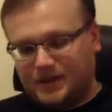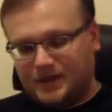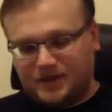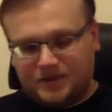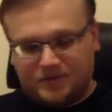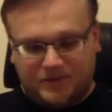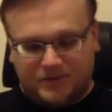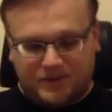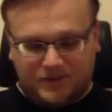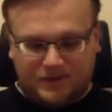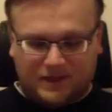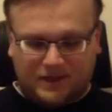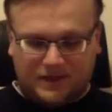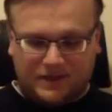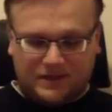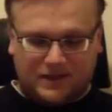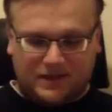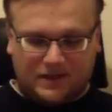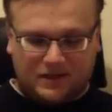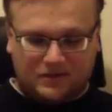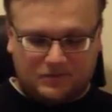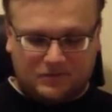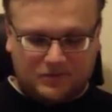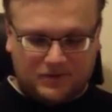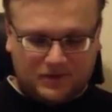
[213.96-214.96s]
Another book
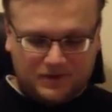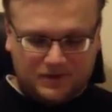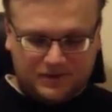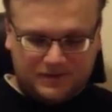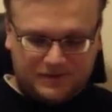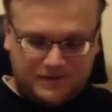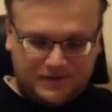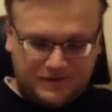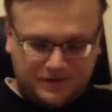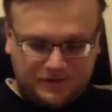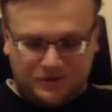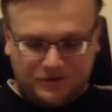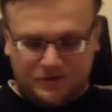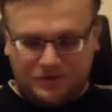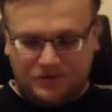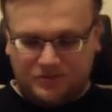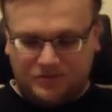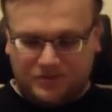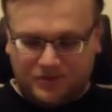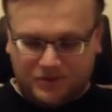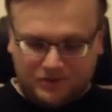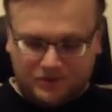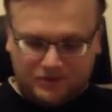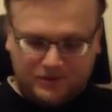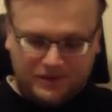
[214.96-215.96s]
I got was The
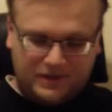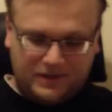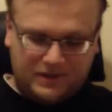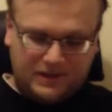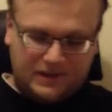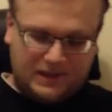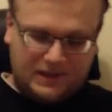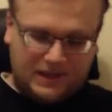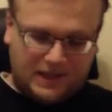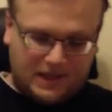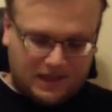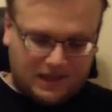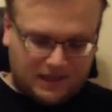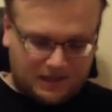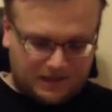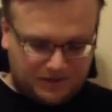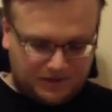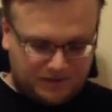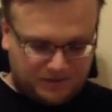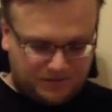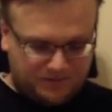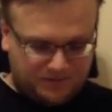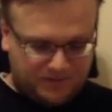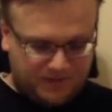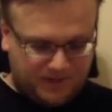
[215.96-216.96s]
New Brewing
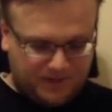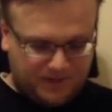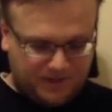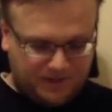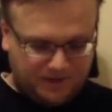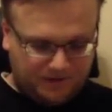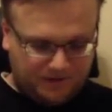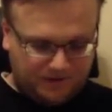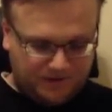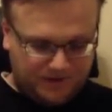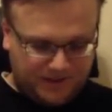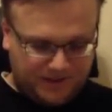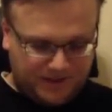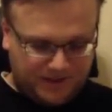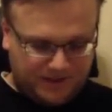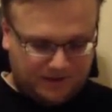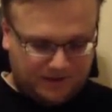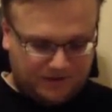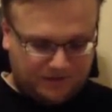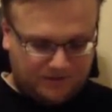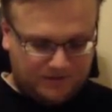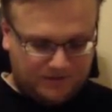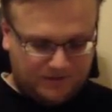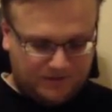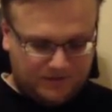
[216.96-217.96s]
Lager Beer
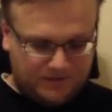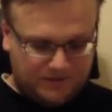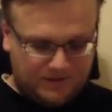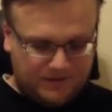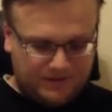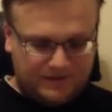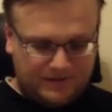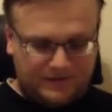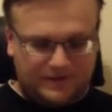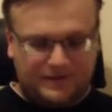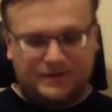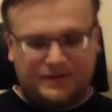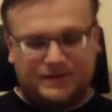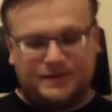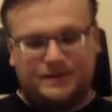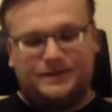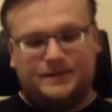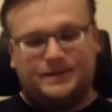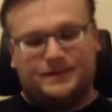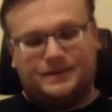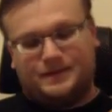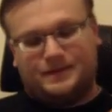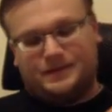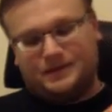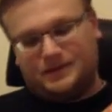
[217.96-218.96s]
Now.
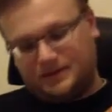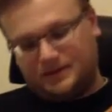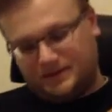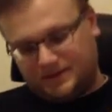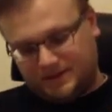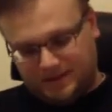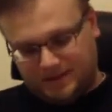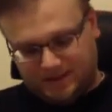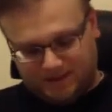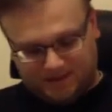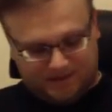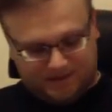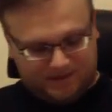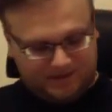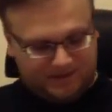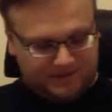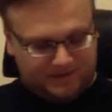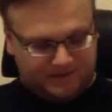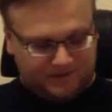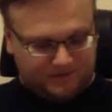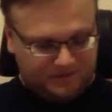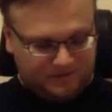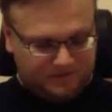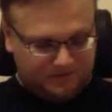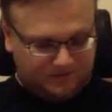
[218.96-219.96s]
Looks like
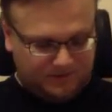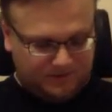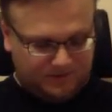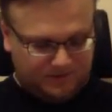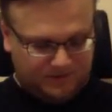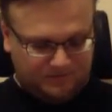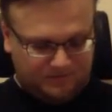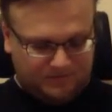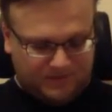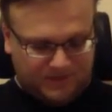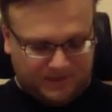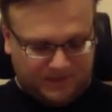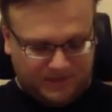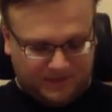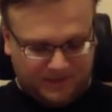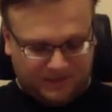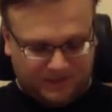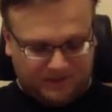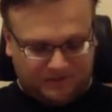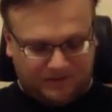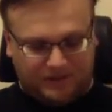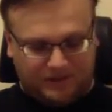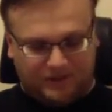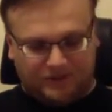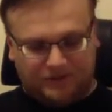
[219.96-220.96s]
this. It was written
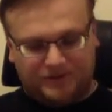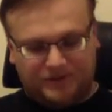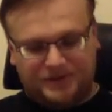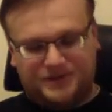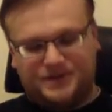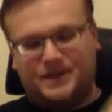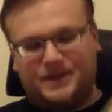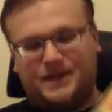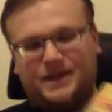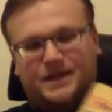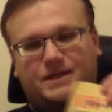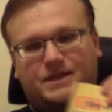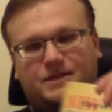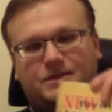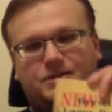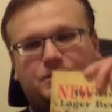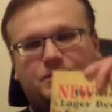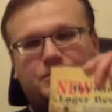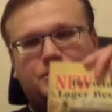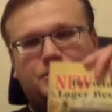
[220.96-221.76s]
by Gregory J.